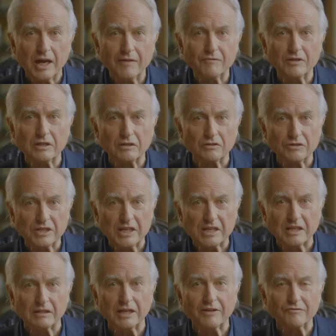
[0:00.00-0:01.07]
every little
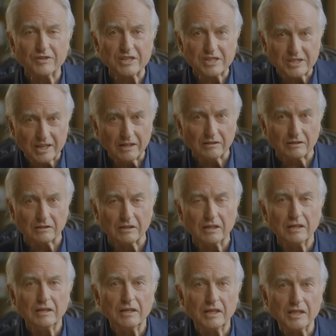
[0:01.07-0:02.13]
detail, every cell
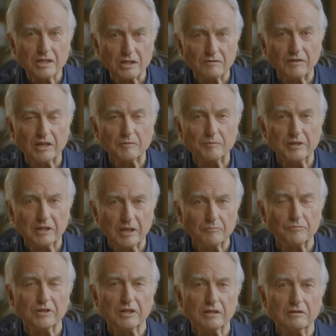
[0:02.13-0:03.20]
in the developing
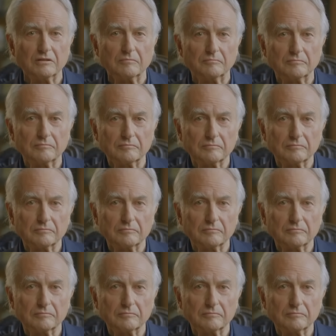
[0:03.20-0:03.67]
embryo.